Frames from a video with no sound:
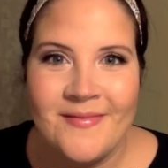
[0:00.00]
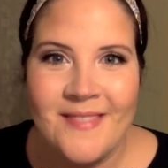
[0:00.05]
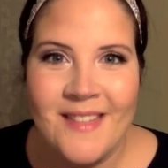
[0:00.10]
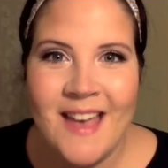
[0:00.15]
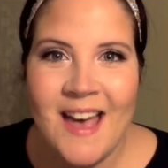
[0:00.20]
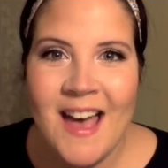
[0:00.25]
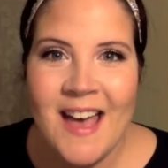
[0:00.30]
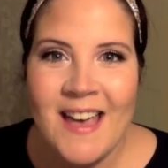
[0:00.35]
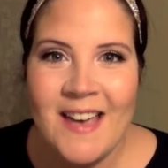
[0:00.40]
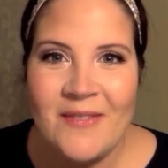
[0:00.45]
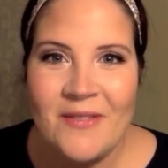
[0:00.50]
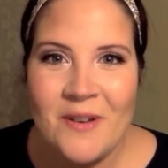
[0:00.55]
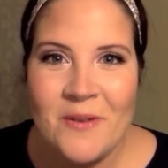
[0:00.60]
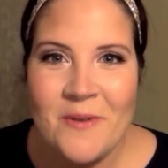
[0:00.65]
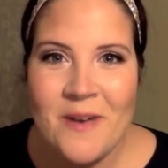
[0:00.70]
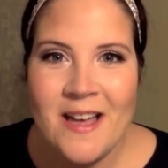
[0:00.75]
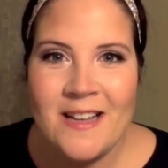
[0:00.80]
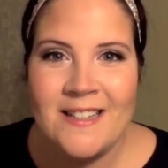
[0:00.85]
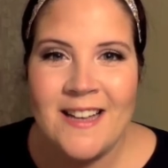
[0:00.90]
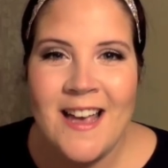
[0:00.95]
Hi,
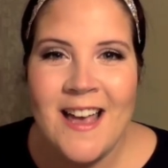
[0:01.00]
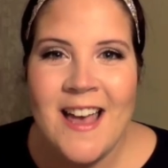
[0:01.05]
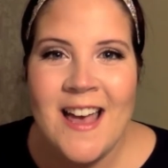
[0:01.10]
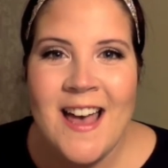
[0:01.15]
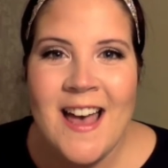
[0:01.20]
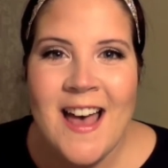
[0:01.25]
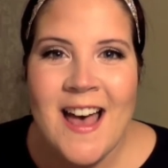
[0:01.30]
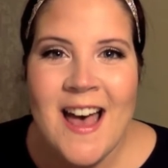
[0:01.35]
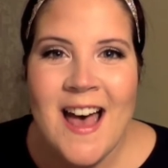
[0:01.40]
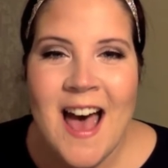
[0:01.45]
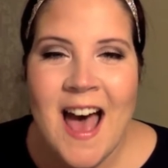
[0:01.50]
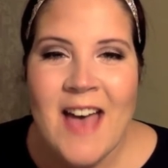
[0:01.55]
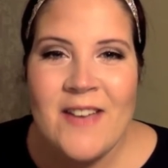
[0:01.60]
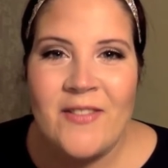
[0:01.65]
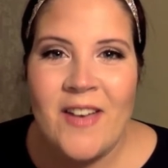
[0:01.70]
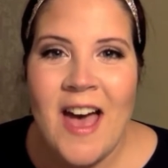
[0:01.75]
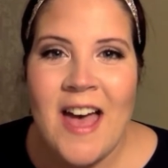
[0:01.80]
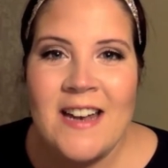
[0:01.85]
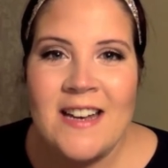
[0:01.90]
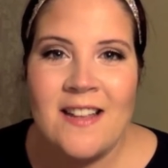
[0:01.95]
everyone. I've
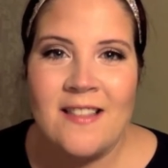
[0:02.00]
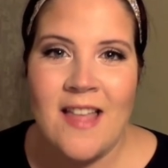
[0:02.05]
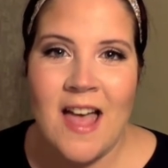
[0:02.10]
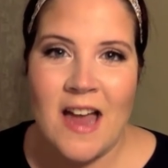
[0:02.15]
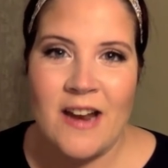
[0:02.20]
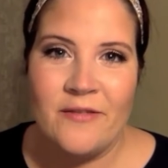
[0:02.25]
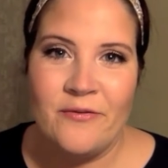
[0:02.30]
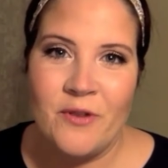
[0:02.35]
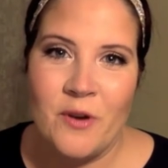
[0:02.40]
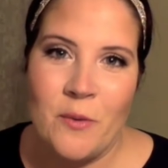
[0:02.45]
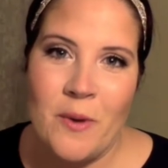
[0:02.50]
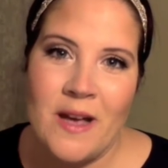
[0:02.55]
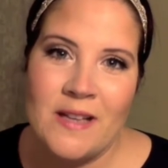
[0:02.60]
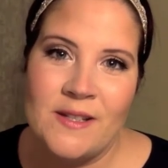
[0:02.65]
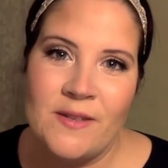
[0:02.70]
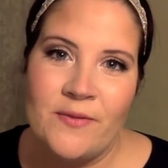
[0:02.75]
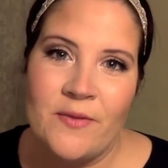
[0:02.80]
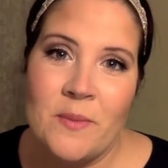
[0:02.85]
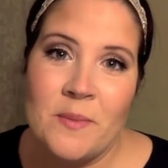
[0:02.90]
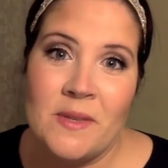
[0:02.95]
gotten a lot of
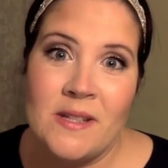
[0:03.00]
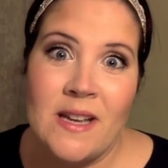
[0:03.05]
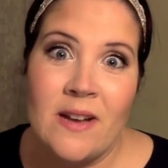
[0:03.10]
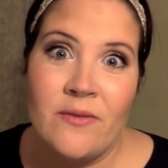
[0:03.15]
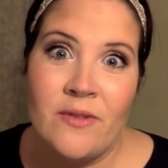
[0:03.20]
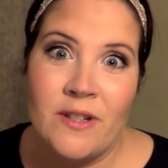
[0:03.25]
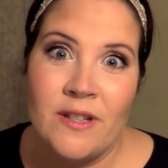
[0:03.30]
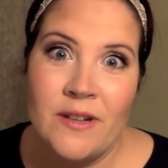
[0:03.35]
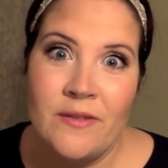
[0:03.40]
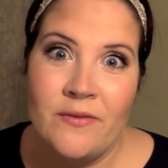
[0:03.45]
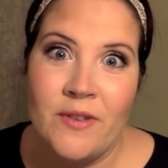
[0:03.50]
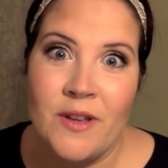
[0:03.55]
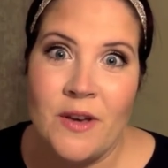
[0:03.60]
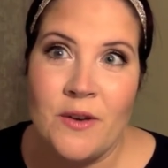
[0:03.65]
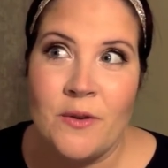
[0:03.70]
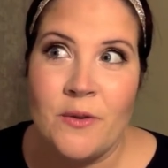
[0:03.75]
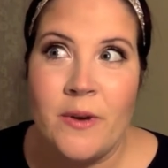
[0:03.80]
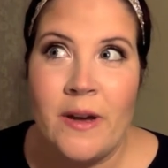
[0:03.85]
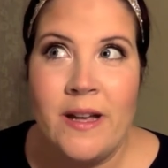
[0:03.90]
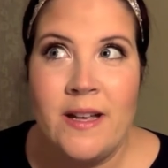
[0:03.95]
requests from several of
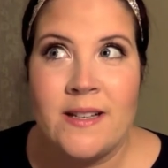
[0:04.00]
you,